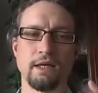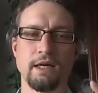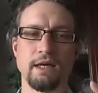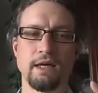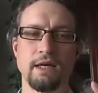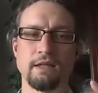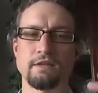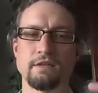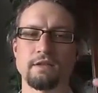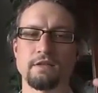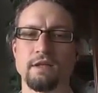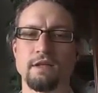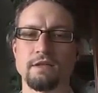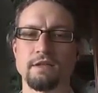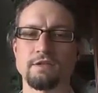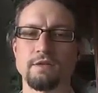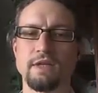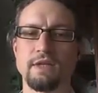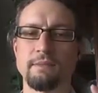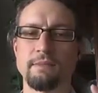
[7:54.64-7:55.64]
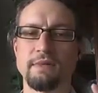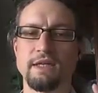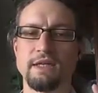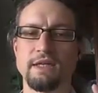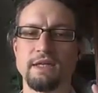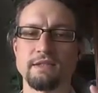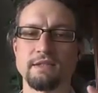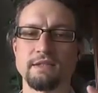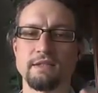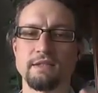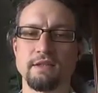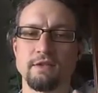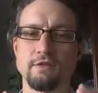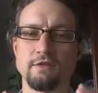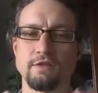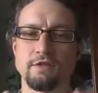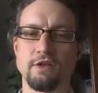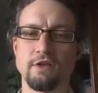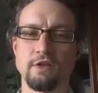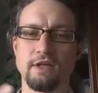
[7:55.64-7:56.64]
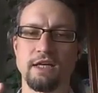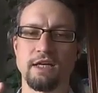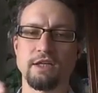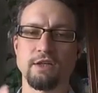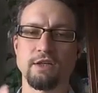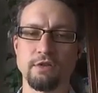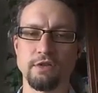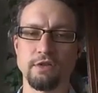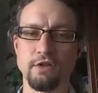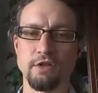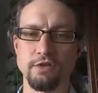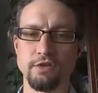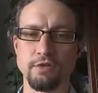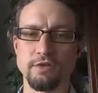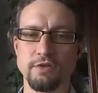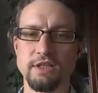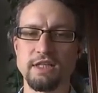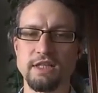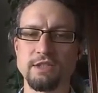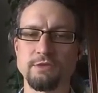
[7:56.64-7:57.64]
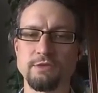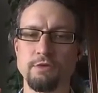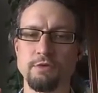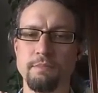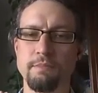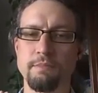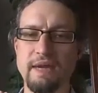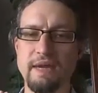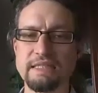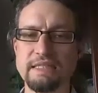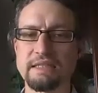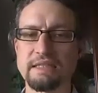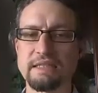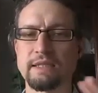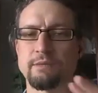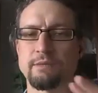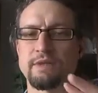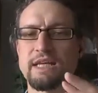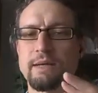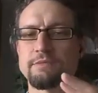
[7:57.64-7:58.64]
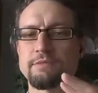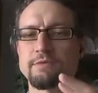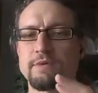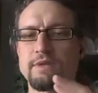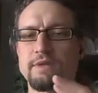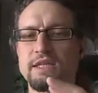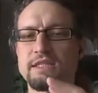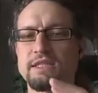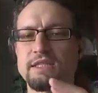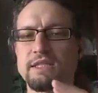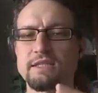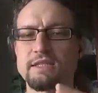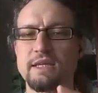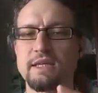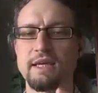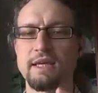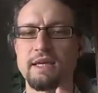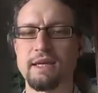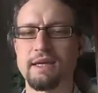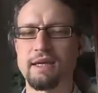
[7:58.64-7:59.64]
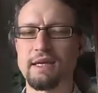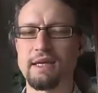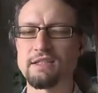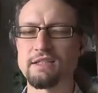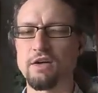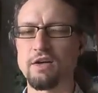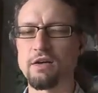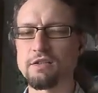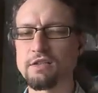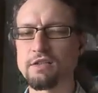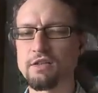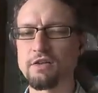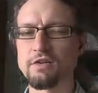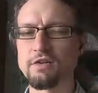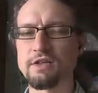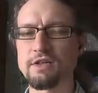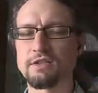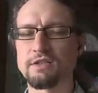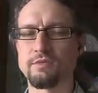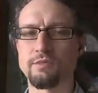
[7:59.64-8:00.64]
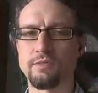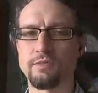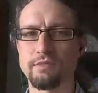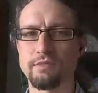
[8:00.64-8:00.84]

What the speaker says: And so that means there's another guy called Eutyches, where basically what happens with his is it's hard to know, because